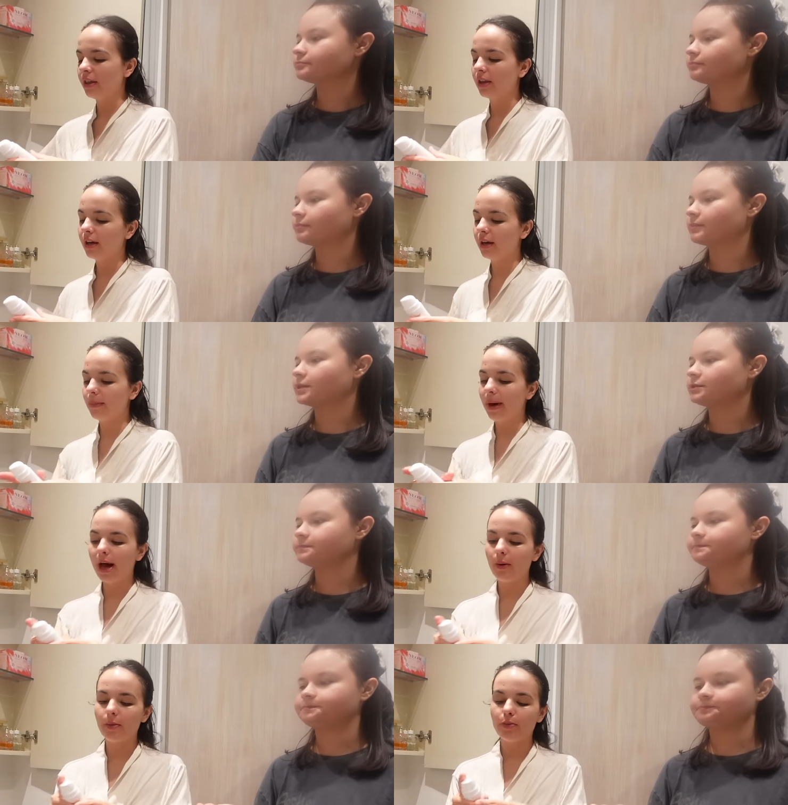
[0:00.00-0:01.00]
Speaker 1: the
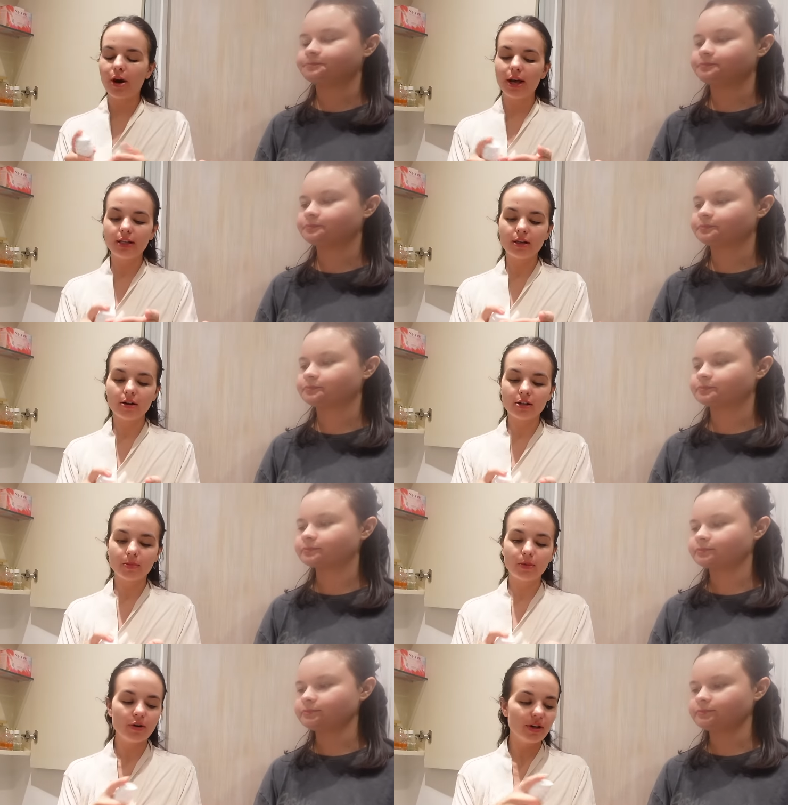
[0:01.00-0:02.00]
Power Bright Dark
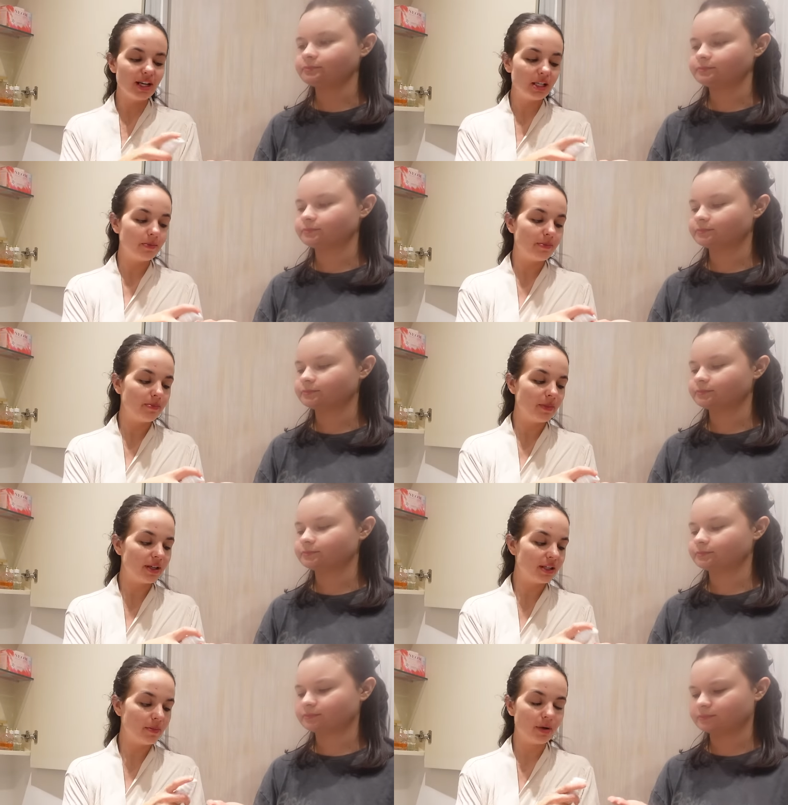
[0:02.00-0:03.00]
Spot. It's
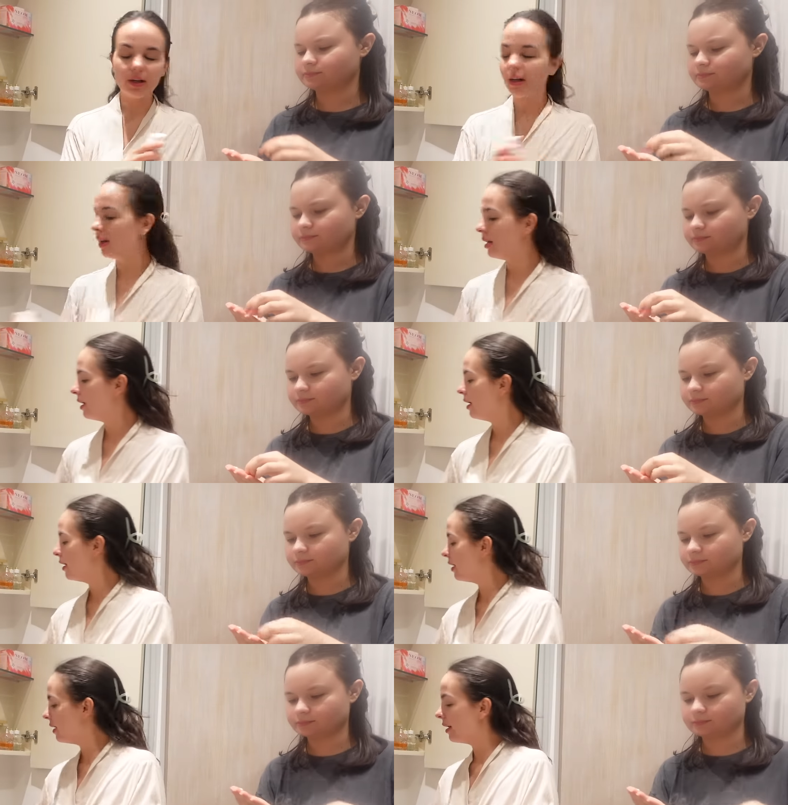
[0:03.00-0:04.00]
a similar
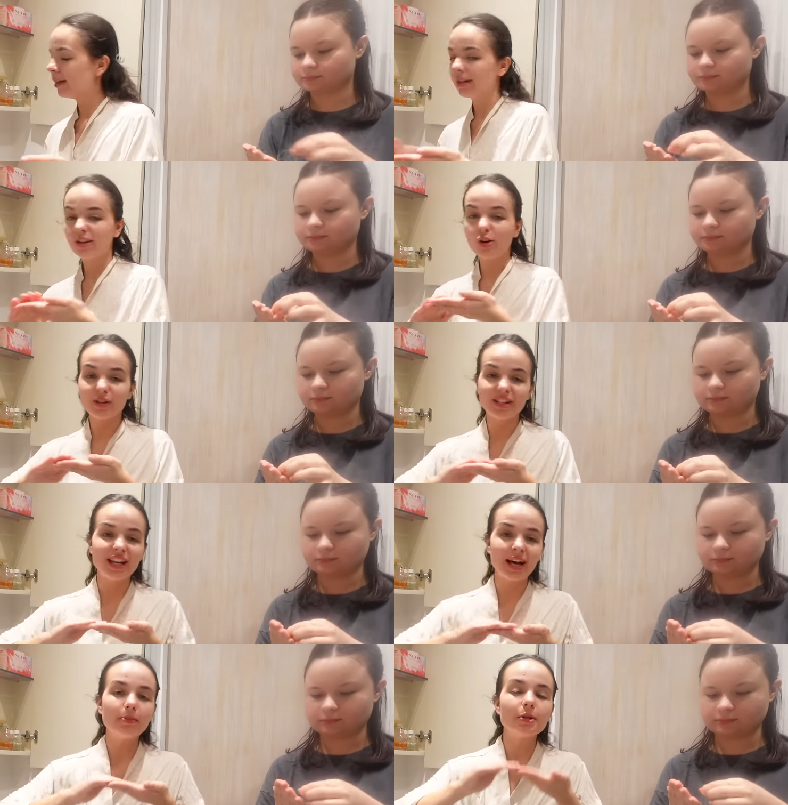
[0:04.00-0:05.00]

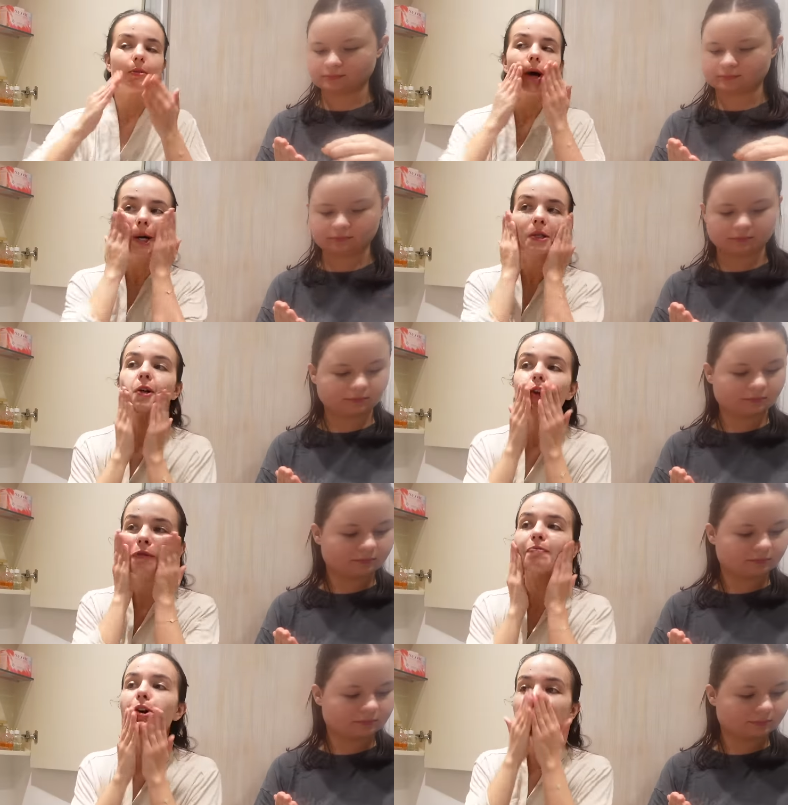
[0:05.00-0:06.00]
concept, but I do
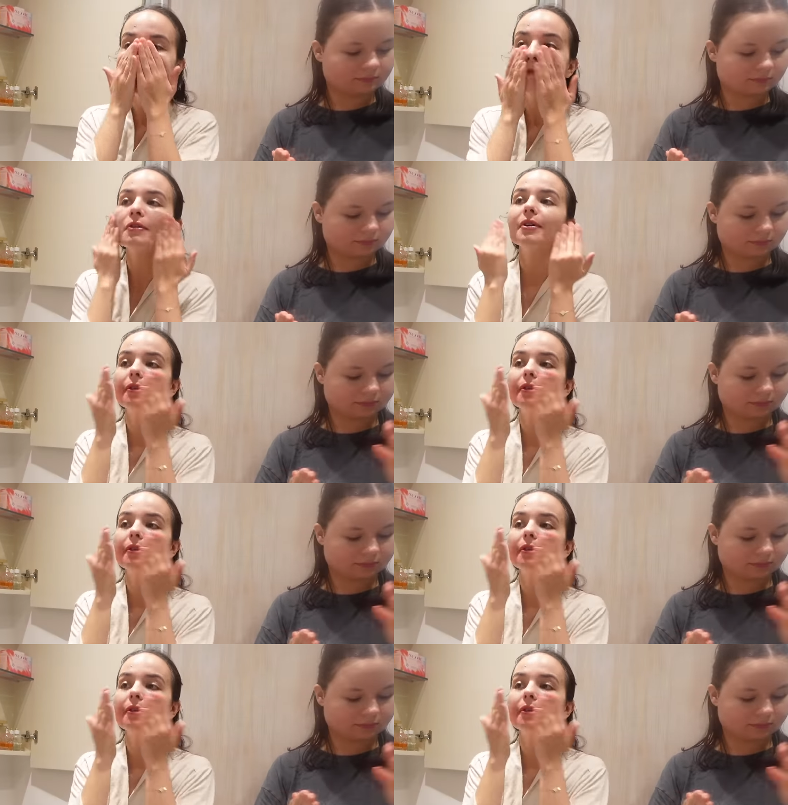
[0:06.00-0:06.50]
love both.